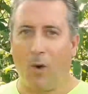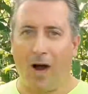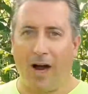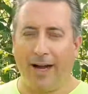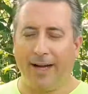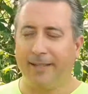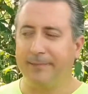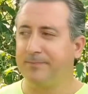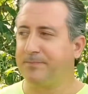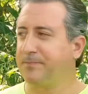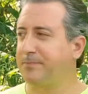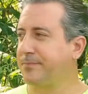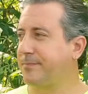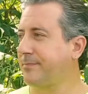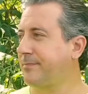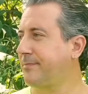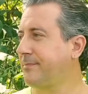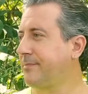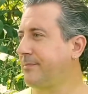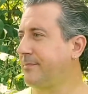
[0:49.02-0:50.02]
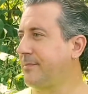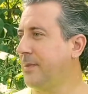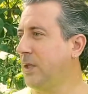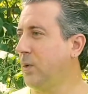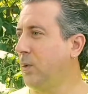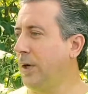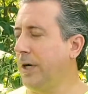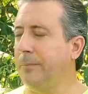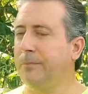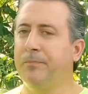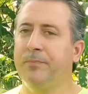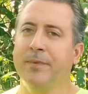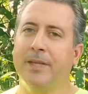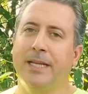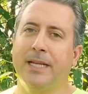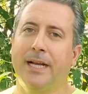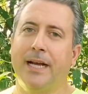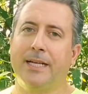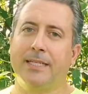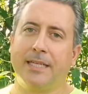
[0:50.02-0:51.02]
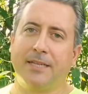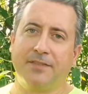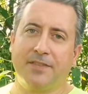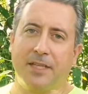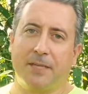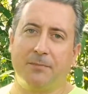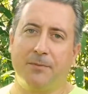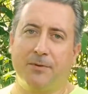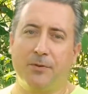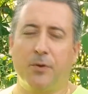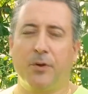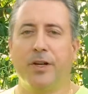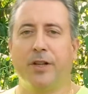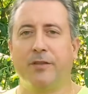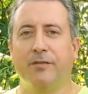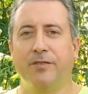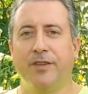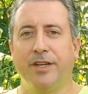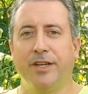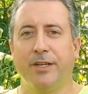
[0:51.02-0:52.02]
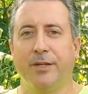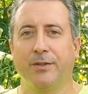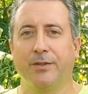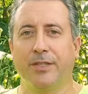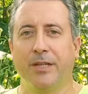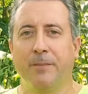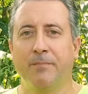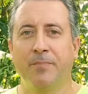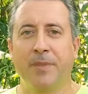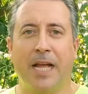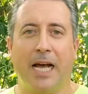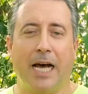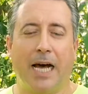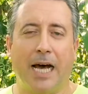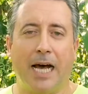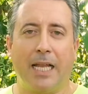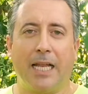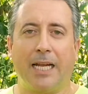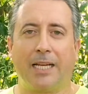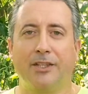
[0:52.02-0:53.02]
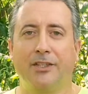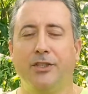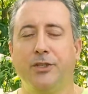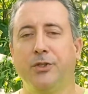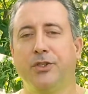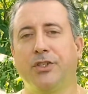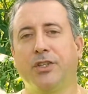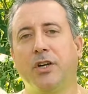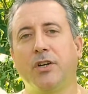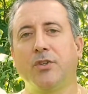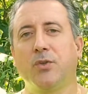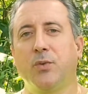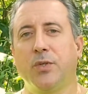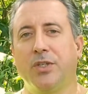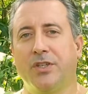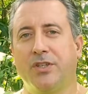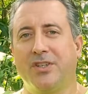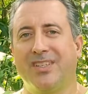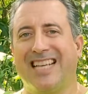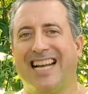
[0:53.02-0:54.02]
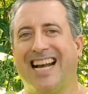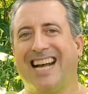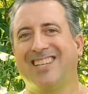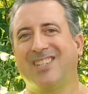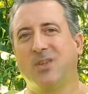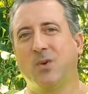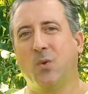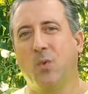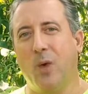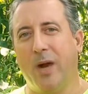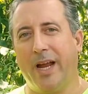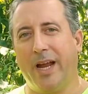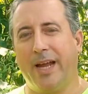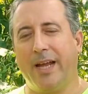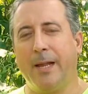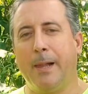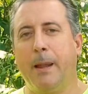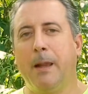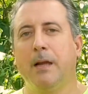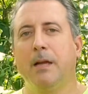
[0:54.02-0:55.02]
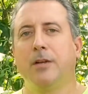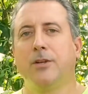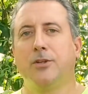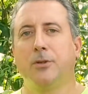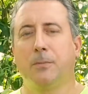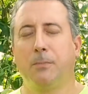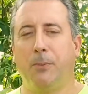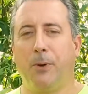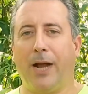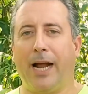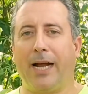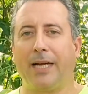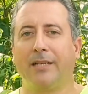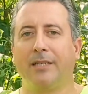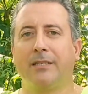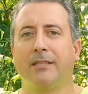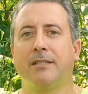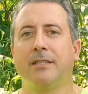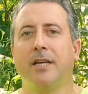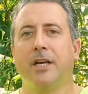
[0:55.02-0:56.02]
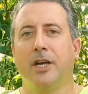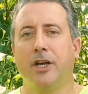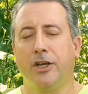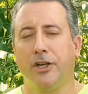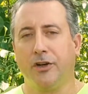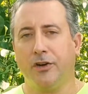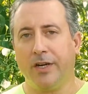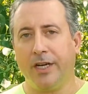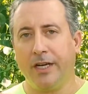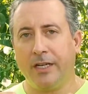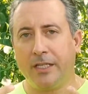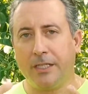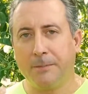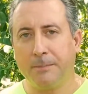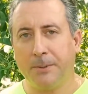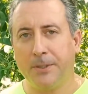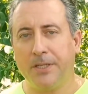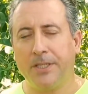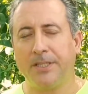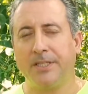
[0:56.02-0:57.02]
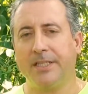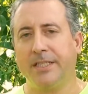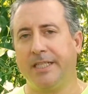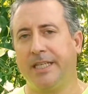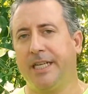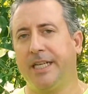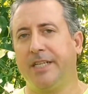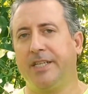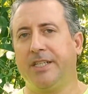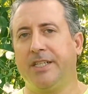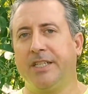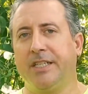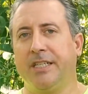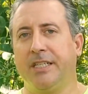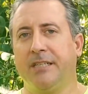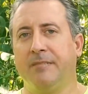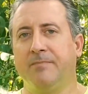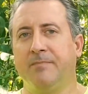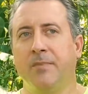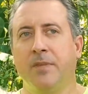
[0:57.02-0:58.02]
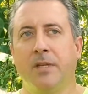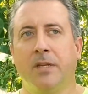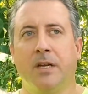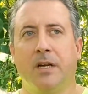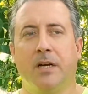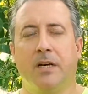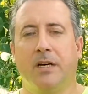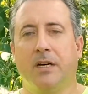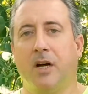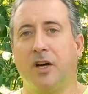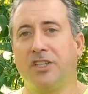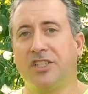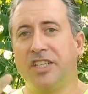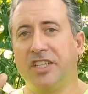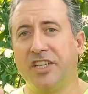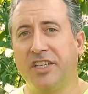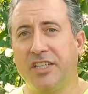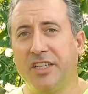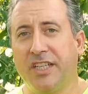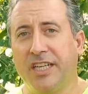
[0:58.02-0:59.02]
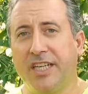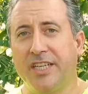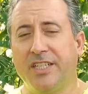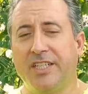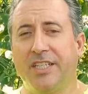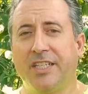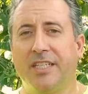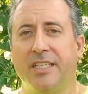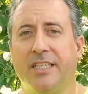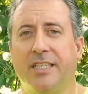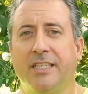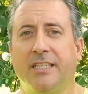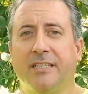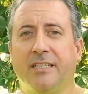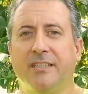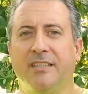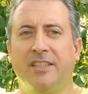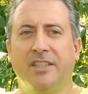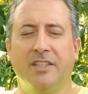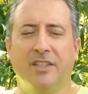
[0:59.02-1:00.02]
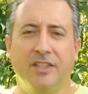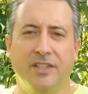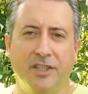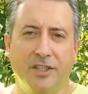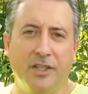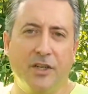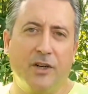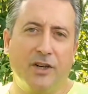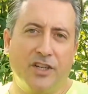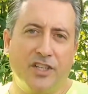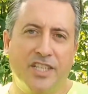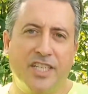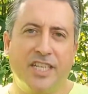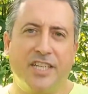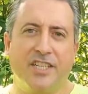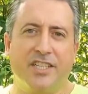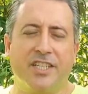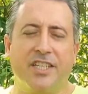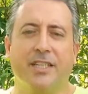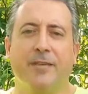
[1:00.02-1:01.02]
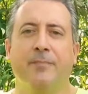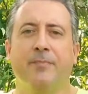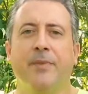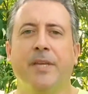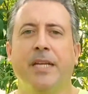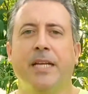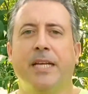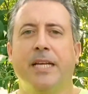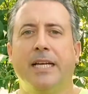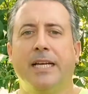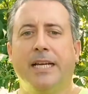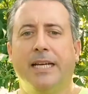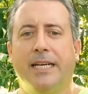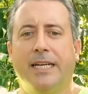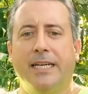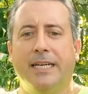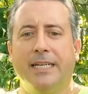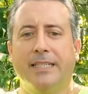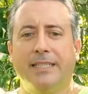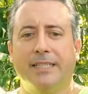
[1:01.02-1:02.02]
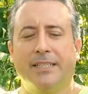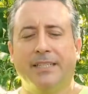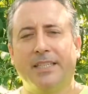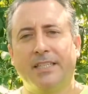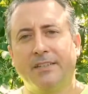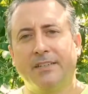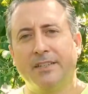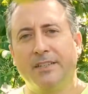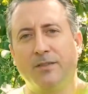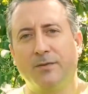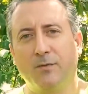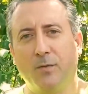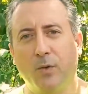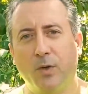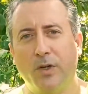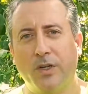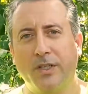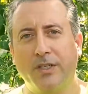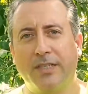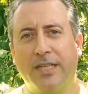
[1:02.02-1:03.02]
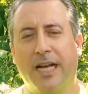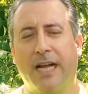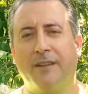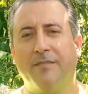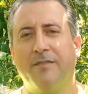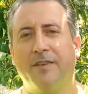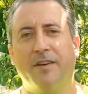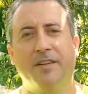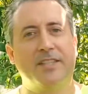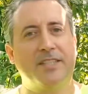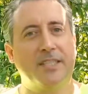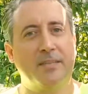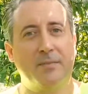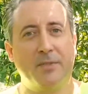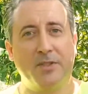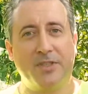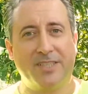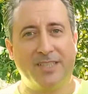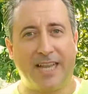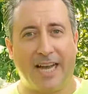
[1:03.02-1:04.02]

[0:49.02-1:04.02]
Why? Well, as I've said before in other videos, I like to use tongue twisters as a way to practice your English pronunciation, articulation, your diction. It's a series of words that have very similar